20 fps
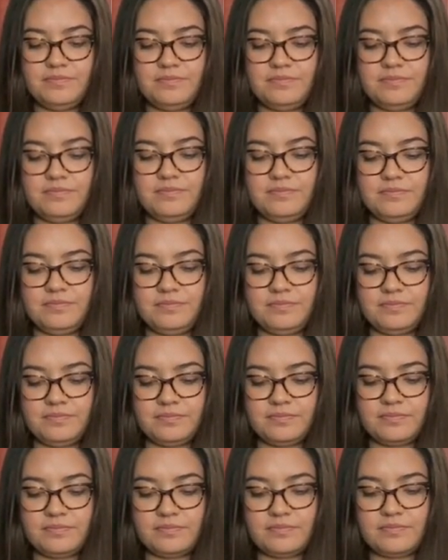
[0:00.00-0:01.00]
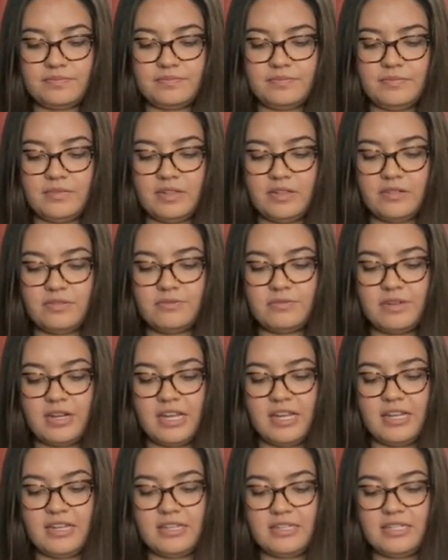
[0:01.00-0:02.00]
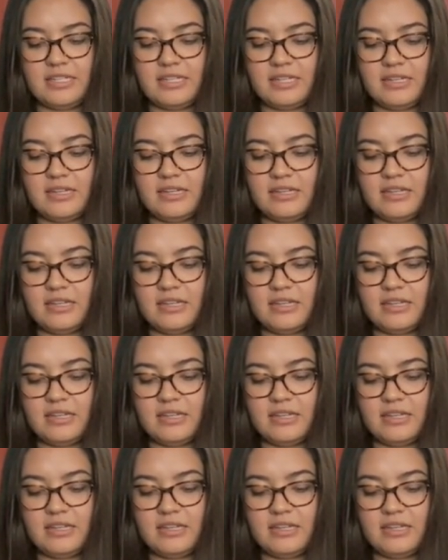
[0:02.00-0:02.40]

All right.